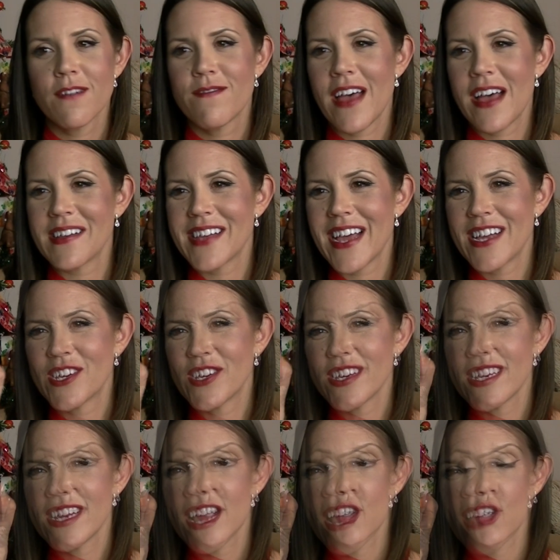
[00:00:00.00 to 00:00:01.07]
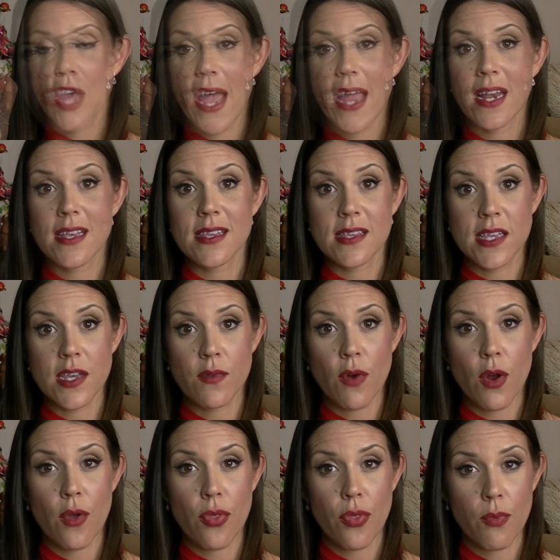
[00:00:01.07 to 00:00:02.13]
foundation, shade
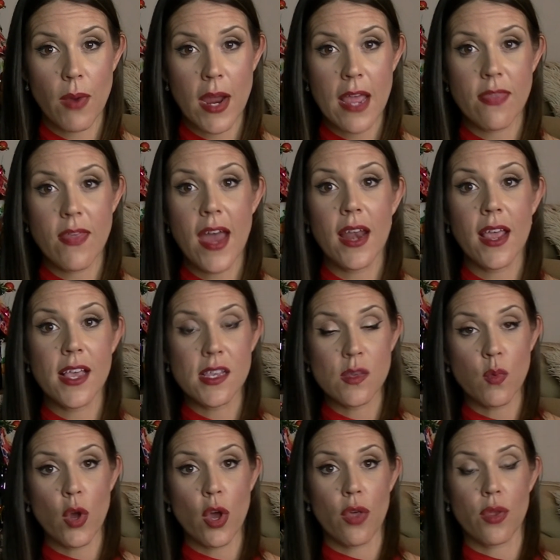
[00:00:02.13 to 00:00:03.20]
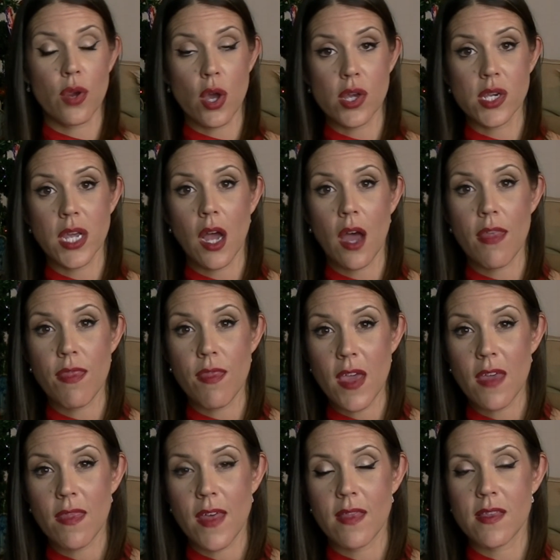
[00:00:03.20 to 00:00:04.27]
03. That is worth noting. I
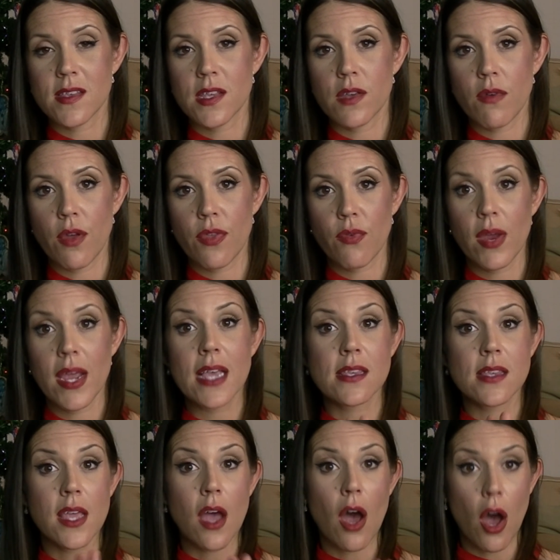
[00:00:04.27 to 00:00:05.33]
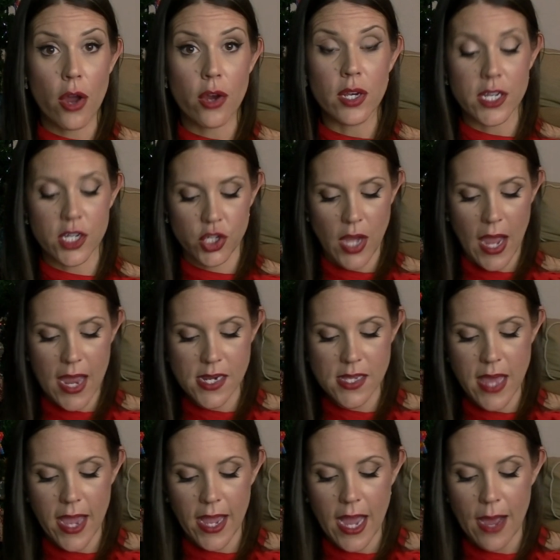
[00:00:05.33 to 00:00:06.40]
think that the 03 is the only shade
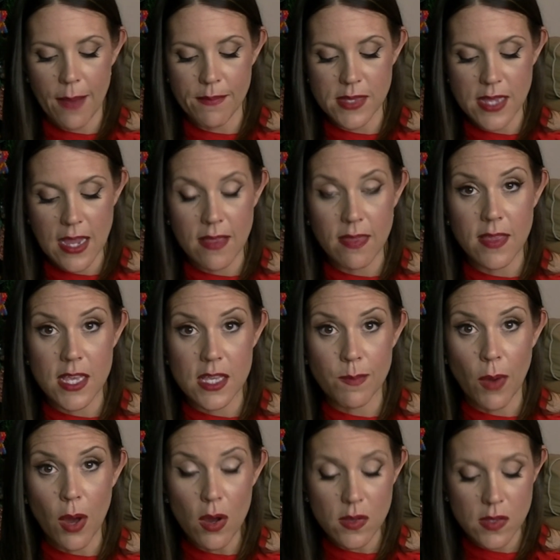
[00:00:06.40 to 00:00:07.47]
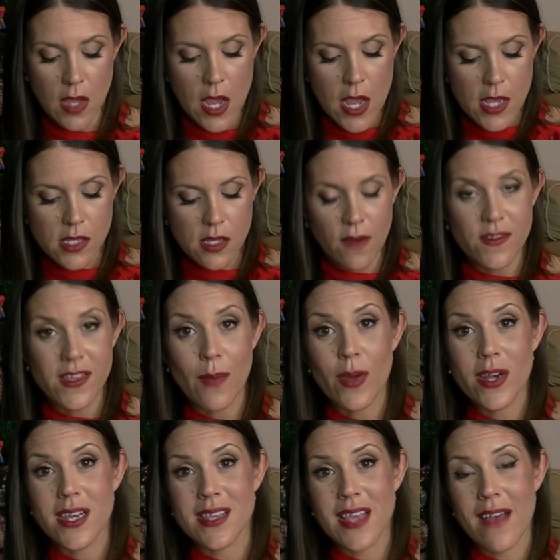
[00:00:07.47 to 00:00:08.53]
that comes in this box. So if
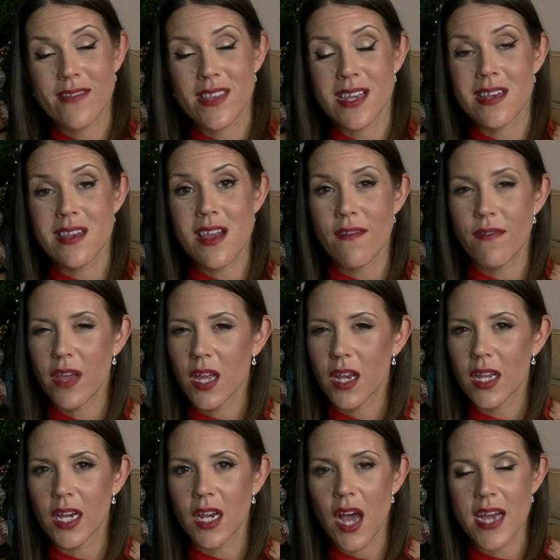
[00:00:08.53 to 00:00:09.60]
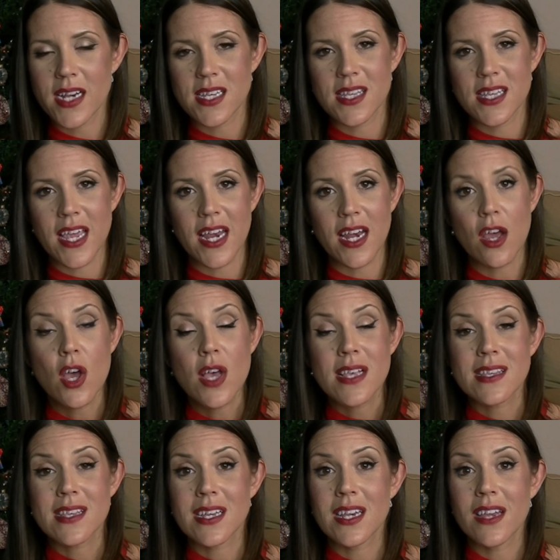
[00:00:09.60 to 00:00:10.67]
someone does have significantly lighter skin,
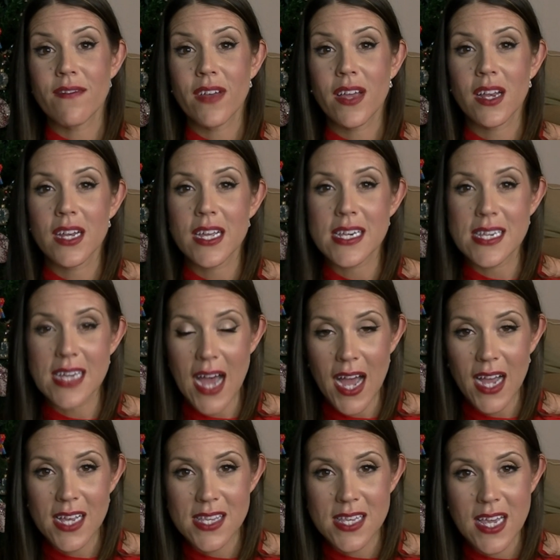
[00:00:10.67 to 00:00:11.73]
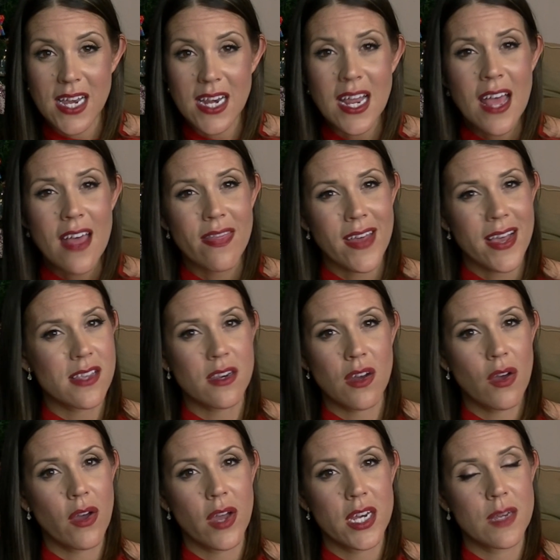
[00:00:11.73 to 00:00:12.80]
significantly darker skin, that's
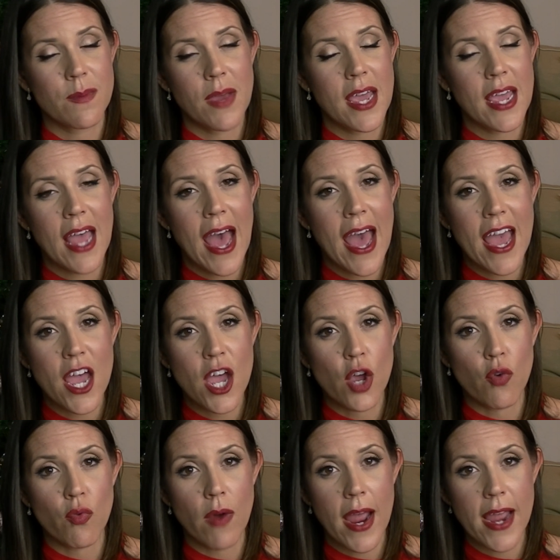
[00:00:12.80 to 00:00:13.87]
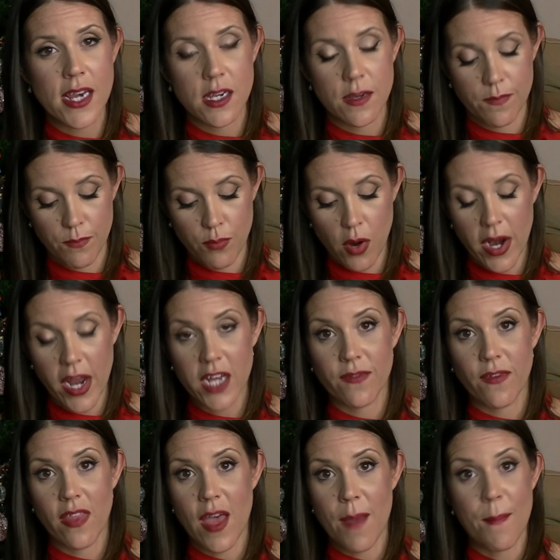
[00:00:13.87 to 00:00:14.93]
not going to be a great product
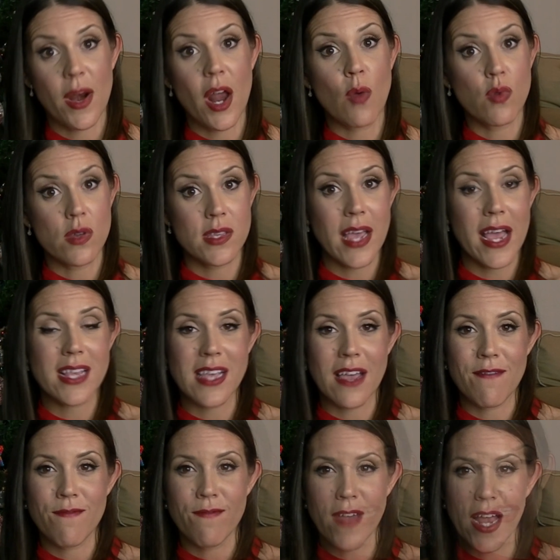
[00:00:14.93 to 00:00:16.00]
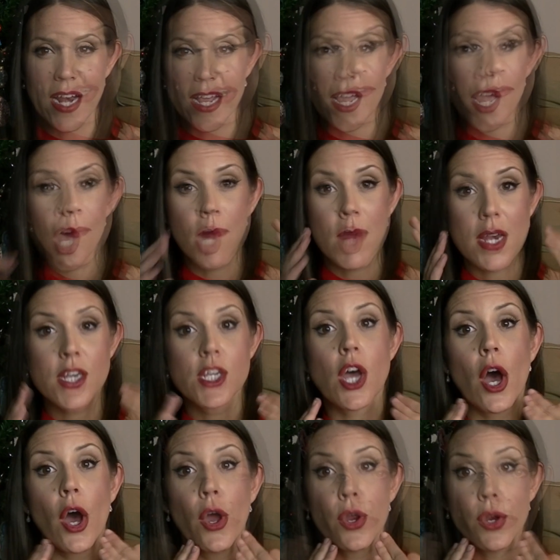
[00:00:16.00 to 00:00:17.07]
for them, but I would say it's a fairly
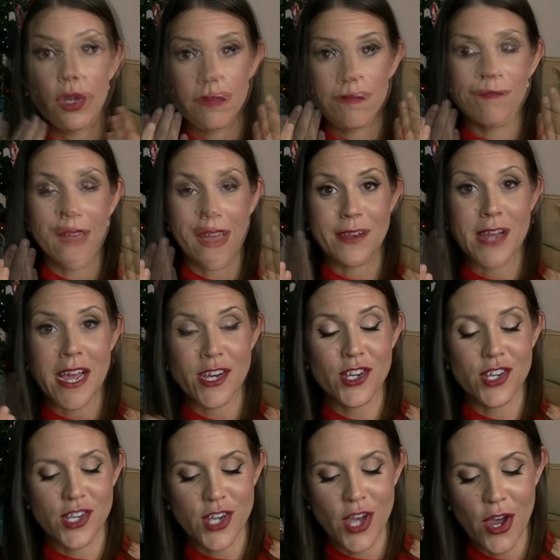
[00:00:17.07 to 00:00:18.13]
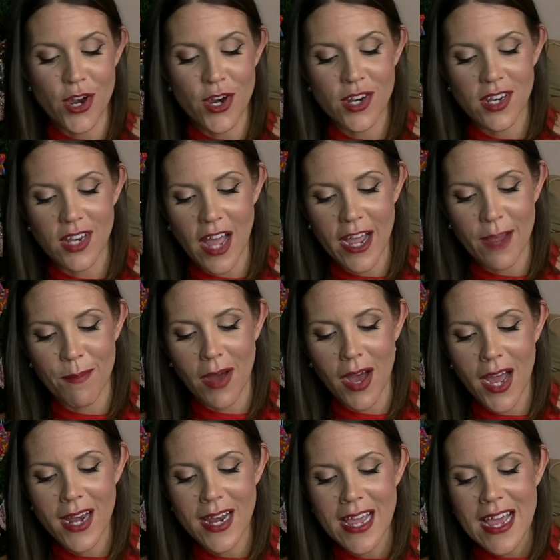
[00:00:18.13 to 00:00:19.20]
mid-tone foundation tone like
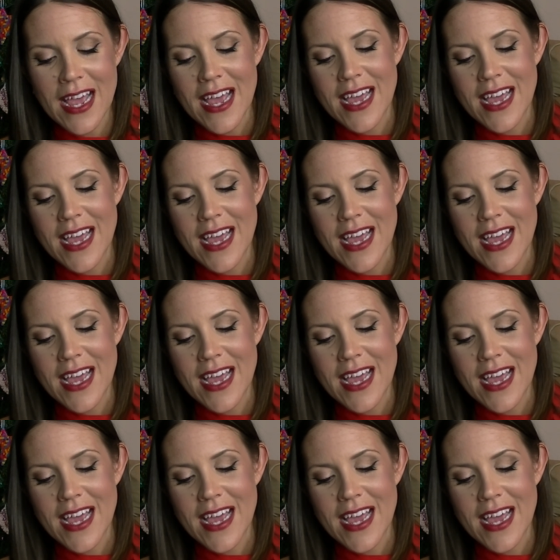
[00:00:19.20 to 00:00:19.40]
mine.